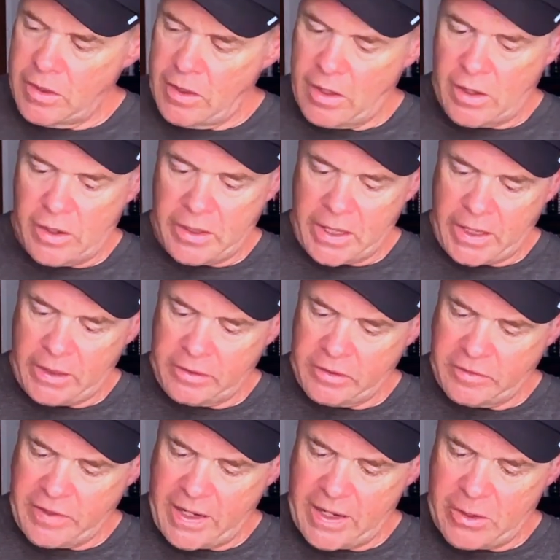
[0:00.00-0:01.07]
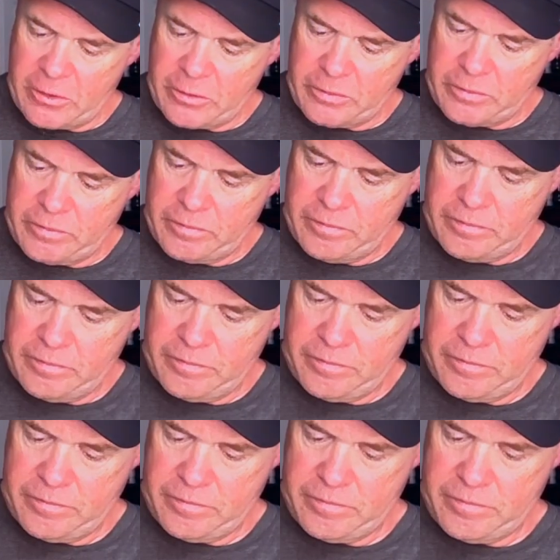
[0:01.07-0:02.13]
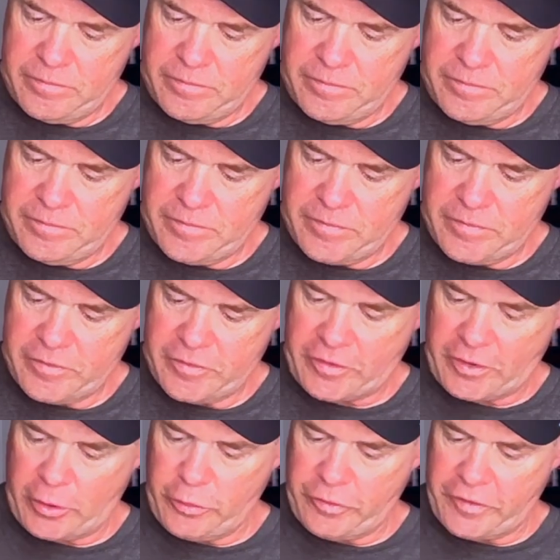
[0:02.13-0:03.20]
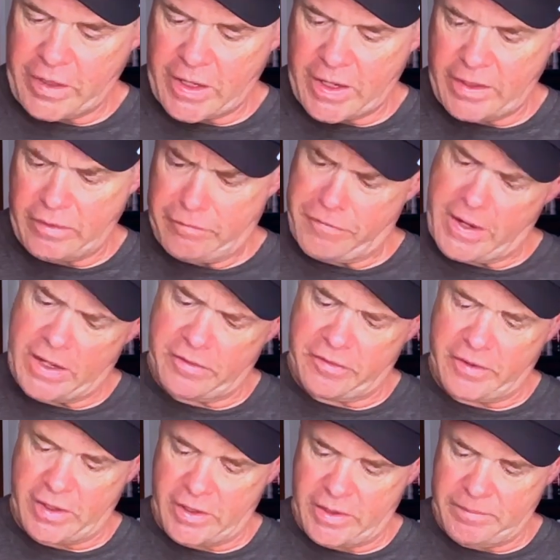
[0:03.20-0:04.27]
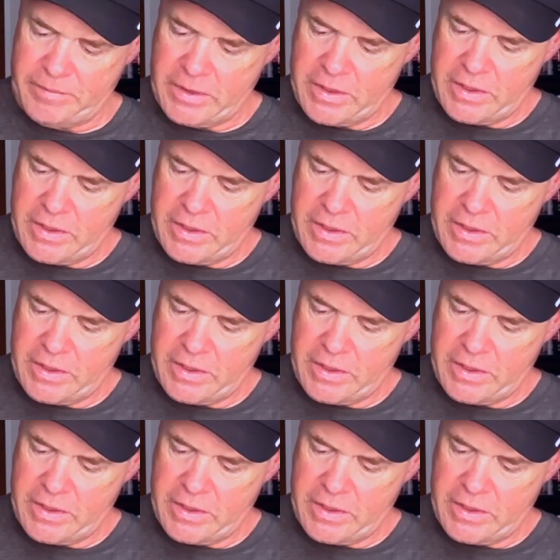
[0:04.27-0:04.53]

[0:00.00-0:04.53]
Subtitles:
Night on the Town, Slow Side and Fast Side.